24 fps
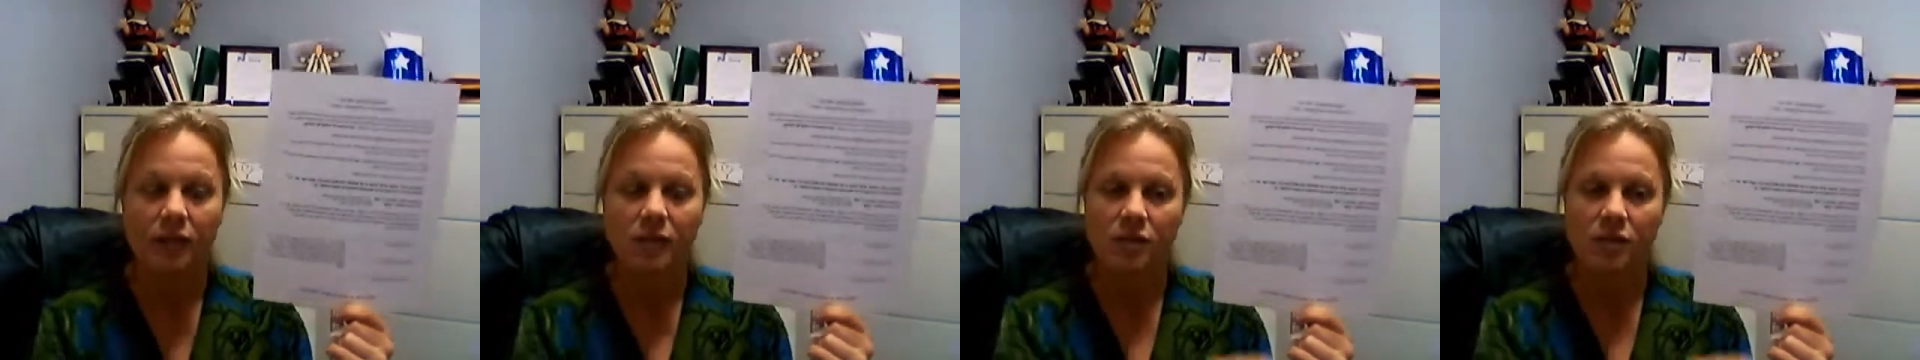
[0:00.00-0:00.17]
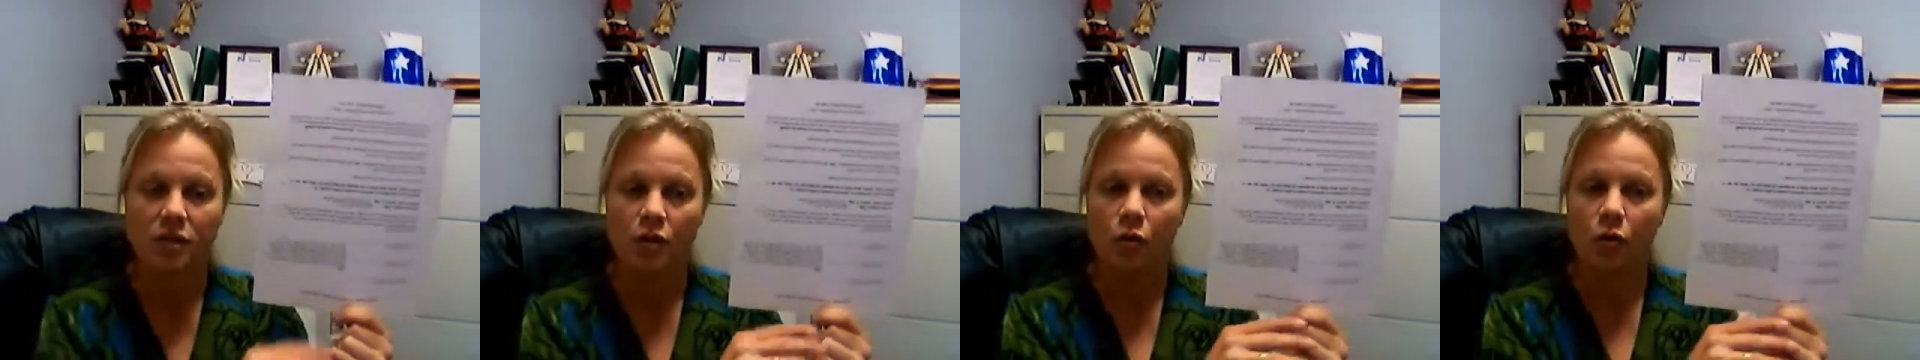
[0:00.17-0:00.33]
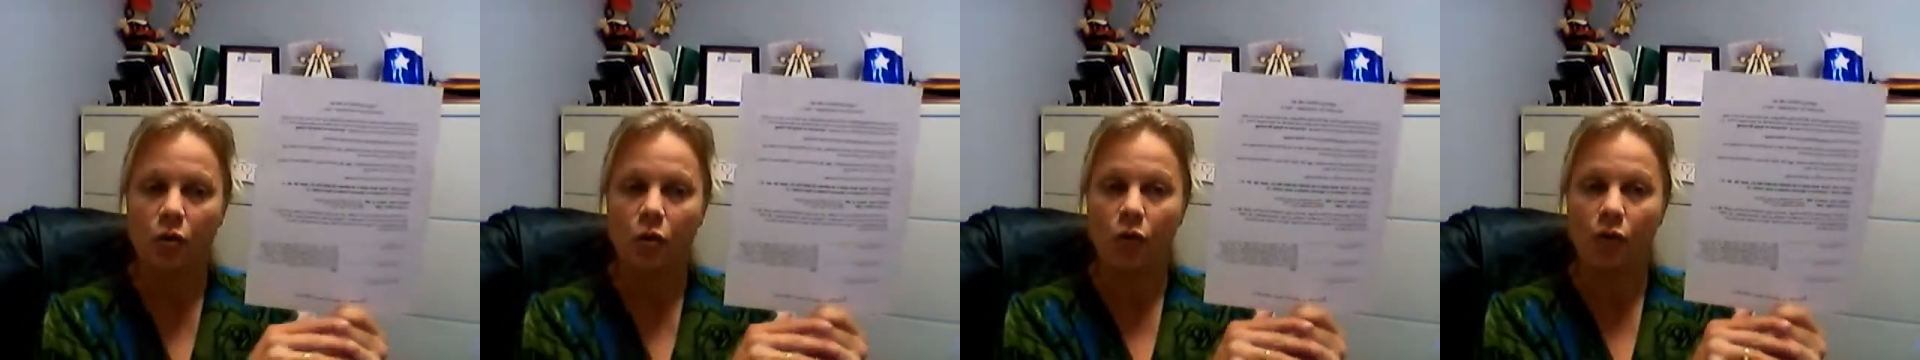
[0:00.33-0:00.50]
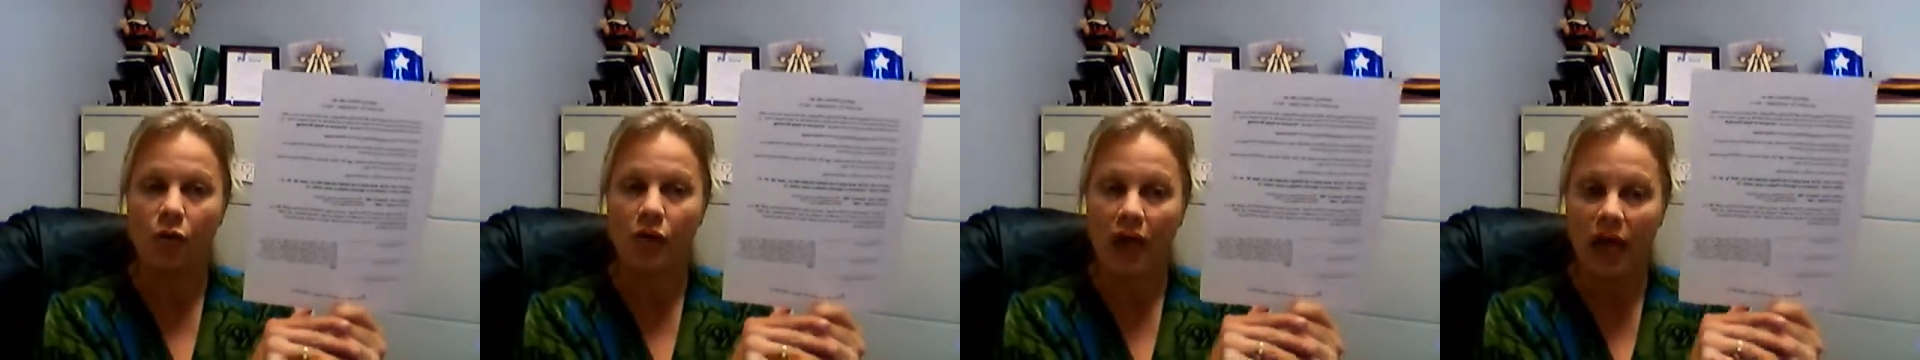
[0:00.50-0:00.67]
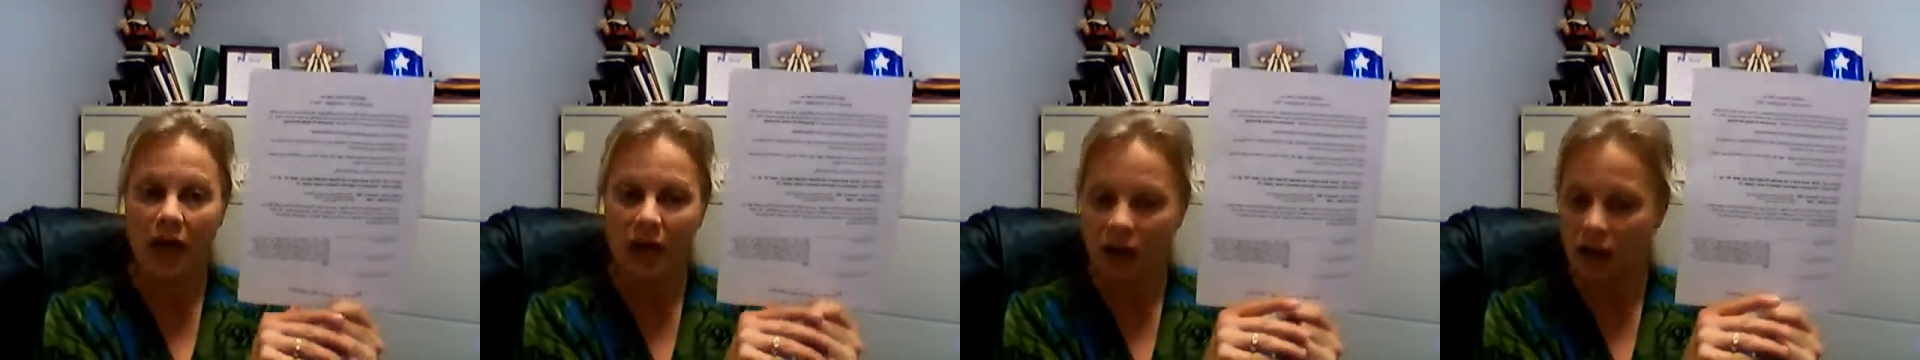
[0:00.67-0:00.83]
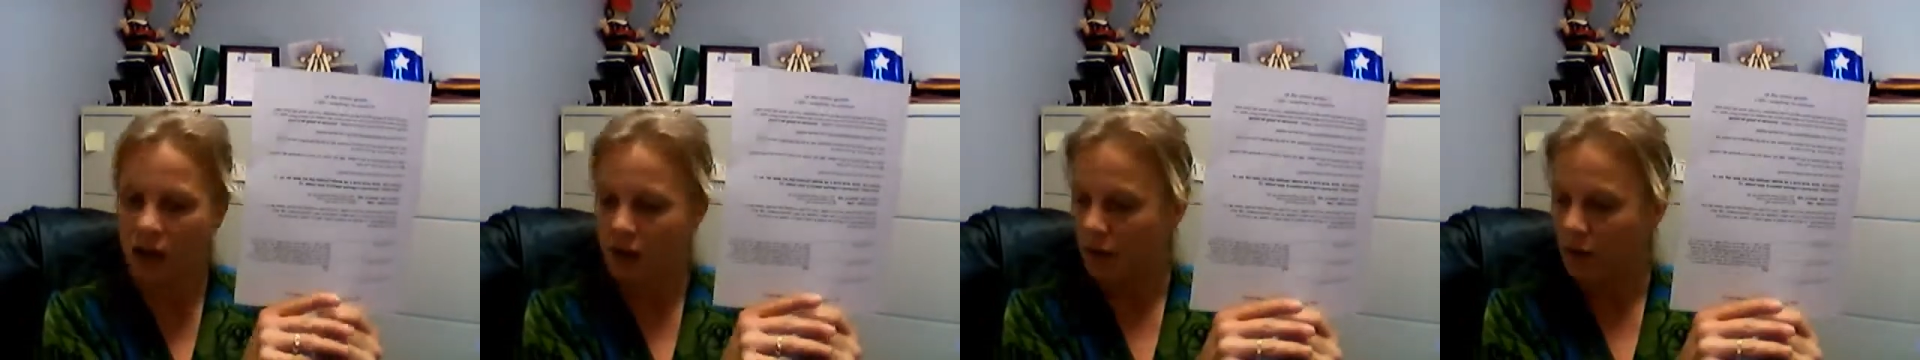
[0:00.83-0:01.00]
So
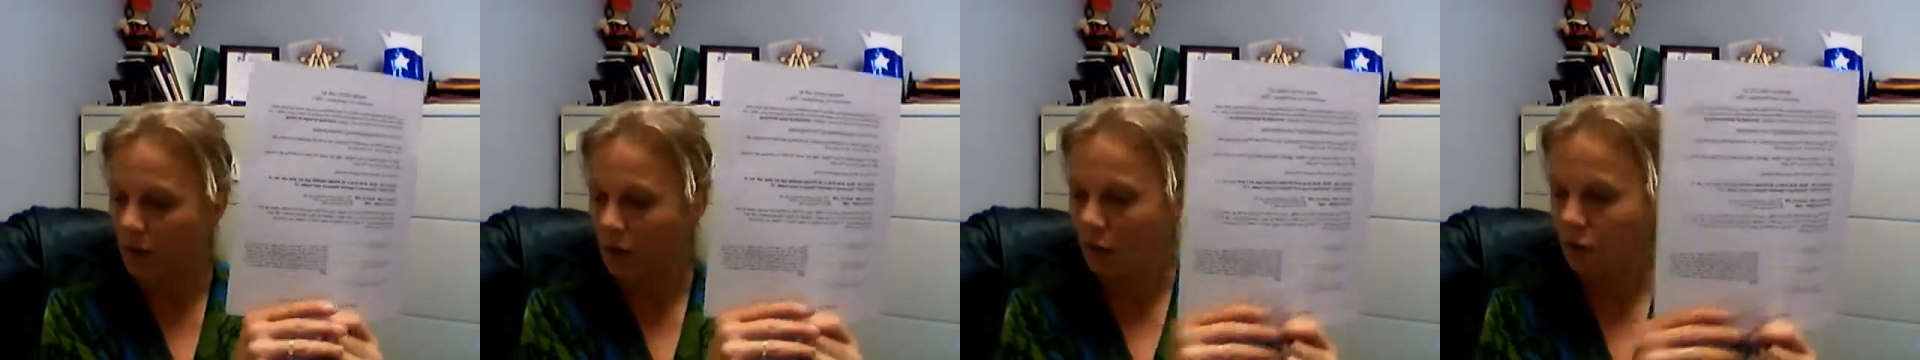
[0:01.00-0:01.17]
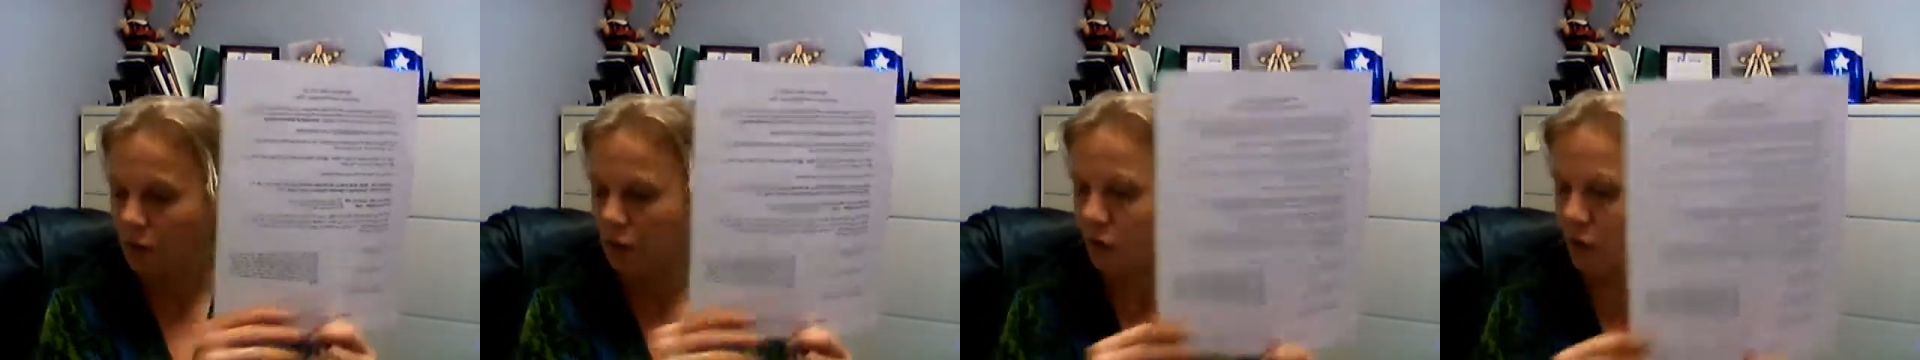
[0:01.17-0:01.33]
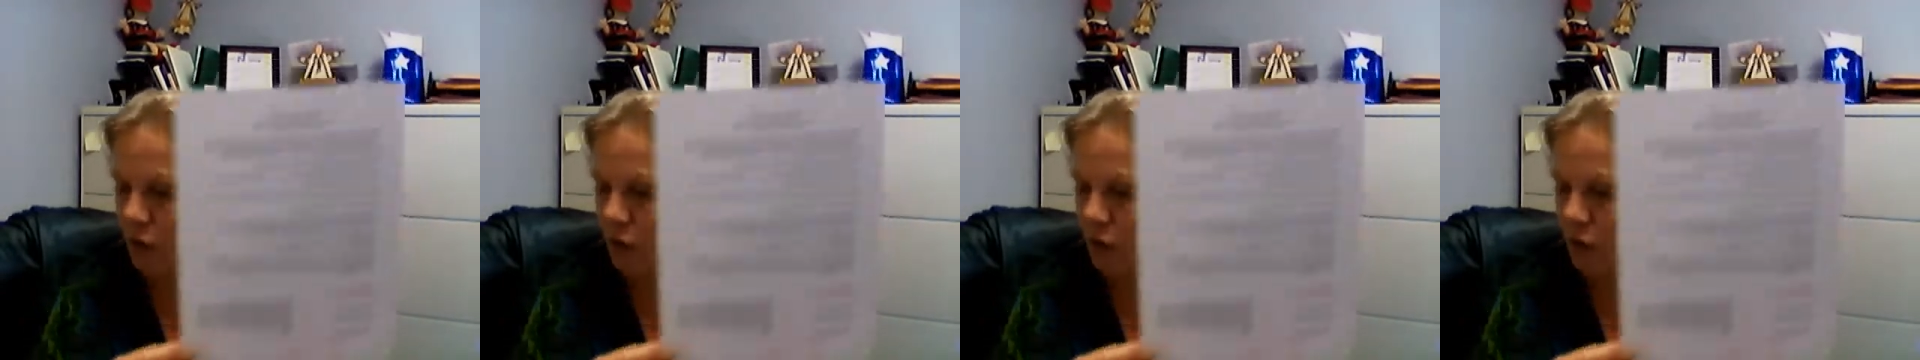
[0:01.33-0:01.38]
those